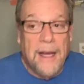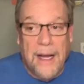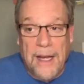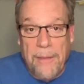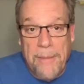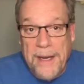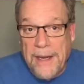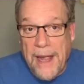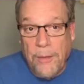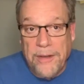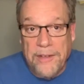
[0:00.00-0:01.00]
The minute
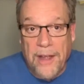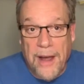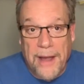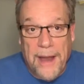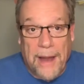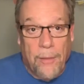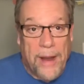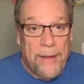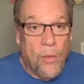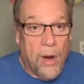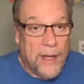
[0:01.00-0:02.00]
I was done, I went
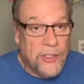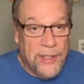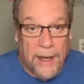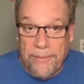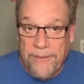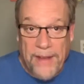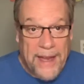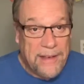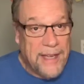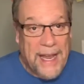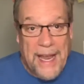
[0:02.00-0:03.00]
and washed up.
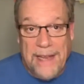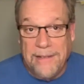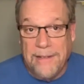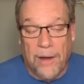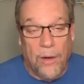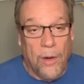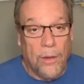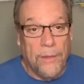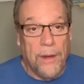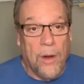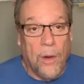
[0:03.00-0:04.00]
Face, hands, the
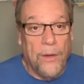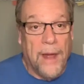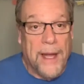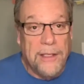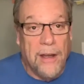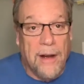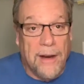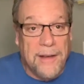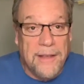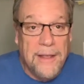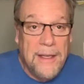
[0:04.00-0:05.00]
whole 9
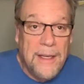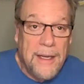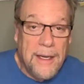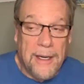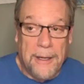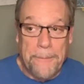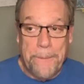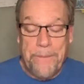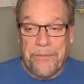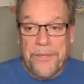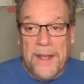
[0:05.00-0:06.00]
yards.
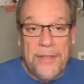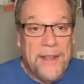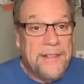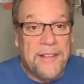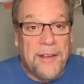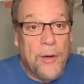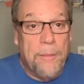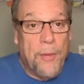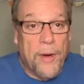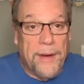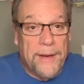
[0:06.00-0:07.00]
This is so
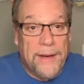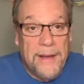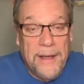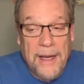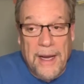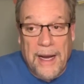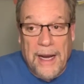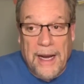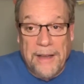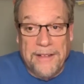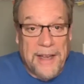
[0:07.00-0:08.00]
important.
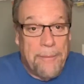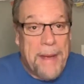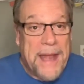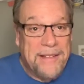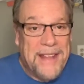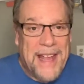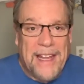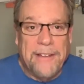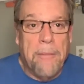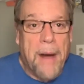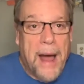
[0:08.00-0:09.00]
St. Patty's Day
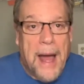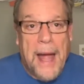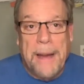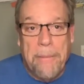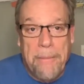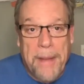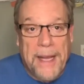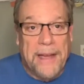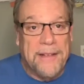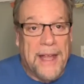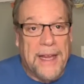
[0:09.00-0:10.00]
is my
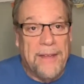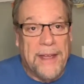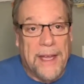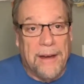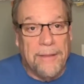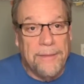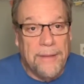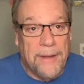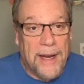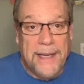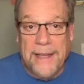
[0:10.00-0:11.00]
biggest day of the year,
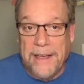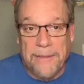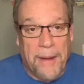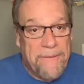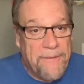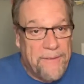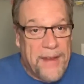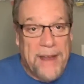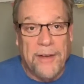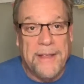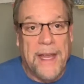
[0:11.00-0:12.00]
all right? That's my
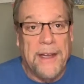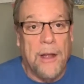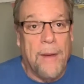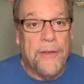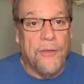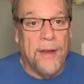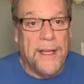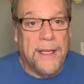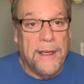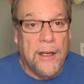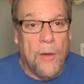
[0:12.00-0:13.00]
favorite day to go out
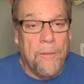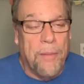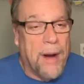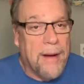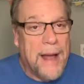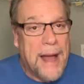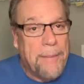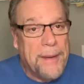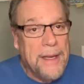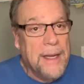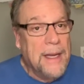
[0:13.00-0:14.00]
drinking and go bar
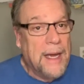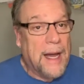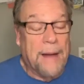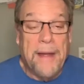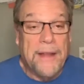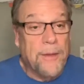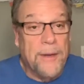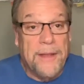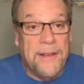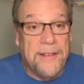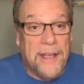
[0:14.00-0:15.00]
hopping. I'm not doing
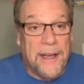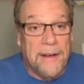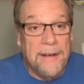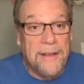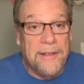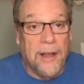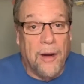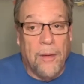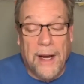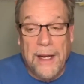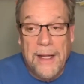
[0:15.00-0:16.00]
it this year,
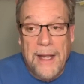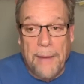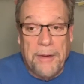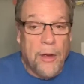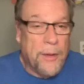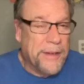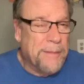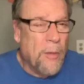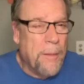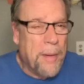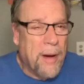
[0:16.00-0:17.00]
so I'm going to go to a
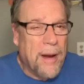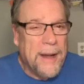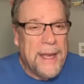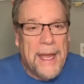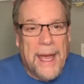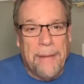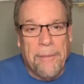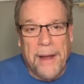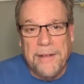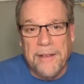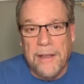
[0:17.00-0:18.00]
small party at
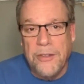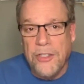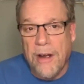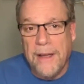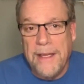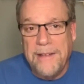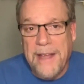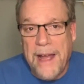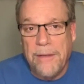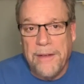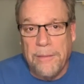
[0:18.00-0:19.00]
my son Charlie's
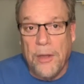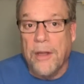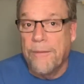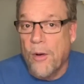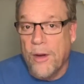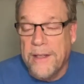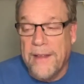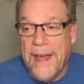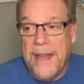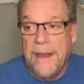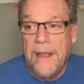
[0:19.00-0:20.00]
house. I'm looking forward to
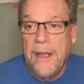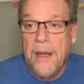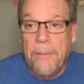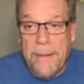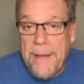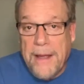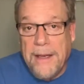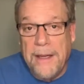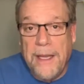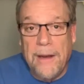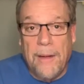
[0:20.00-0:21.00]
that. But I'm not
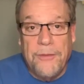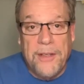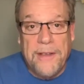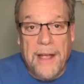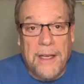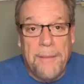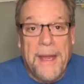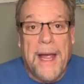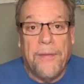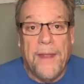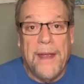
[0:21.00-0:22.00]
going to, I'm just not going to be
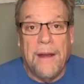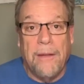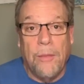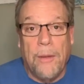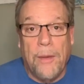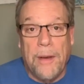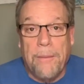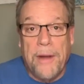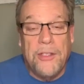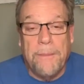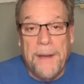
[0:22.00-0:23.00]
out there with a
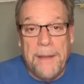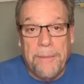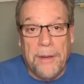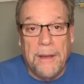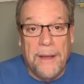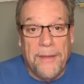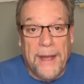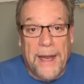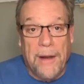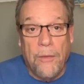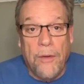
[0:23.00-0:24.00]
bunch of people that
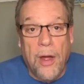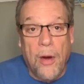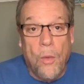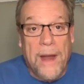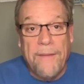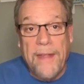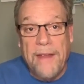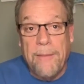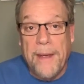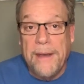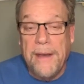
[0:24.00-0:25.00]
I don't know where they've
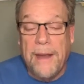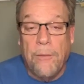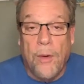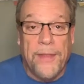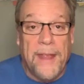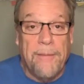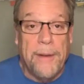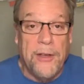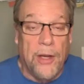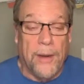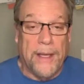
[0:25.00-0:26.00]
been and what they've been
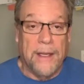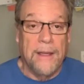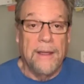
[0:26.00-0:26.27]
doing,